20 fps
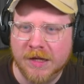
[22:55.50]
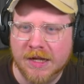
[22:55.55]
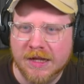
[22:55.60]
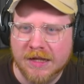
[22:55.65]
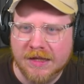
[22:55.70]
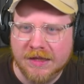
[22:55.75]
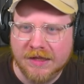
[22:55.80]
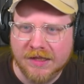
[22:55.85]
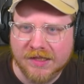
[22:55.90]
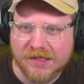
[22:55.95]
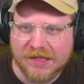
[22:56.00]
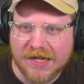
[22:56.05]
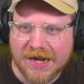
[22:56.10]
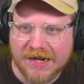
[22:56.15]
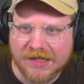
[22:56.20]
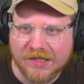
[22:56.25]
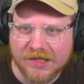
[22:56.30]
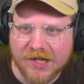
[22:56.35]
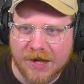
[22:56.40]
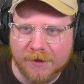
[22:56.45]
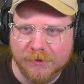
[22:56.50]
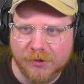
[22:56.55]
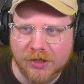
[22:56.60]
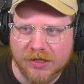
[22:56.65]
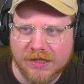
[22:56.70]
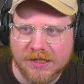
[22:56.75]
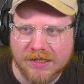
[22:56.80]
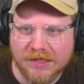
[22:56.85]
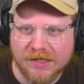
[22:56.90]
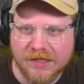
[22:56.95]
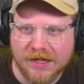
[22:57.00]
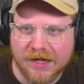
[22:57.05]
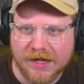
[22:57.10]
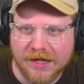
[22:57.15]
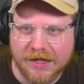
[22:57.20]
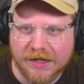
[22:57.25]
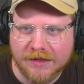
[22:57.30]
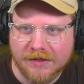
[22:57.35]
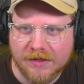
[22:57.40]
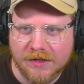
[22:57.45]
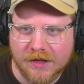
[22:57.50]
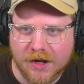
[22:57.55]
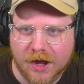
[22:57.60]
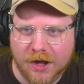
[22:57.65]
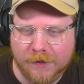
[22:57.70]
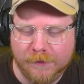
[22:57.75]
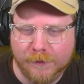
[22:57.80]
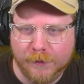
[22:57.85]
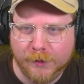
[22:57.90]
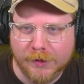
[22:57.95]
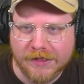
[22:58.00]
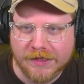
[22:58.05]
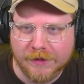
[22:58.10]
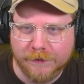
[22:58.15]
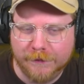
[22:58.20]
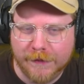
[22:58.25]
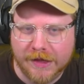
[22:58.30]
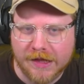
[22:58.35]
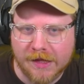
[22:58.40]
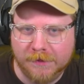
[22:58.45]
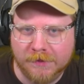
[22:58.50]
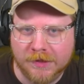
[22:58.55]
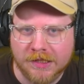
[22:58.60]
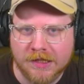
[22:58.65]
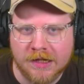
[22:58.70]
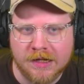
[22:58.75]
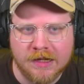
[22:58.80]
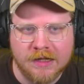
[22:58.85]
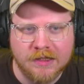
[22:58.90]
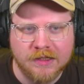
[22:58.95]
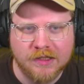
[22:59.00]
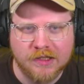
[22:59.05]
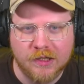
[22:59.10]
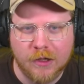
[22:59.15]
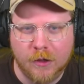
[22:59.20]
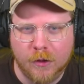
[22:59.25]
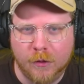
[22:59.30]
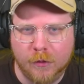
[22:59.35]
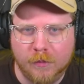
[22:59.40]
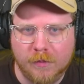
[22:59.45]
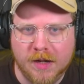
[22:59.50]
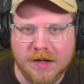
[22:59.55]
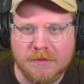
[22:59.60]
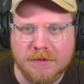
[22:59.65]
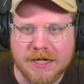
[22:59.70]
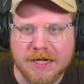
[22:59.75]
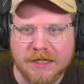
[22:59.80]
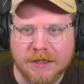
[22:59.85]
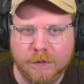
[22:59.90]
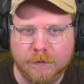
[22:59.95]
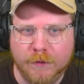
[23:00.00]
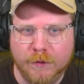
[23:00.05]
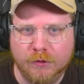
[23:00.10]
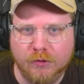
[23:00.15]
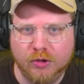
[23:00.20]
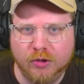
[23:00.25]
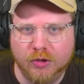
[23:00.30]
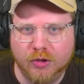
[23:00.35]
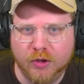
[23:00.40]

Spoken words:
This text option is not fully developed. So maybe in the future you'll